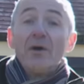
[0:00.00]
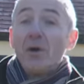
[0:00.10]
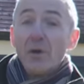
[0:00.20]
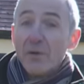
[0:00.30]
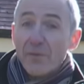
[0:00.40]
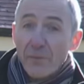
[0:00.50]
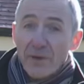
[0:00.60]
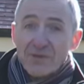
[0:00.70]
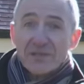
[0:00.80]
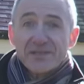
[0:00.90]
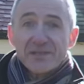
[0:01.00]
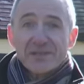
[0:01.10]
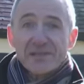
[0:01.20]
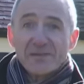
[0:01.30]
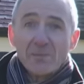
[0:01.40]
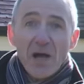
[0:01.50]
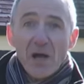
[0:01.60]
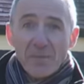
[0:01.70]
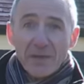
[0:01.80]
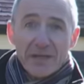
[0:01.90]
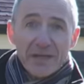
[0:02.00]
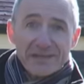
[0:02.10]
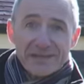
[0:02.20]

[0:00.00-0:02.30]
All of which is just as well, because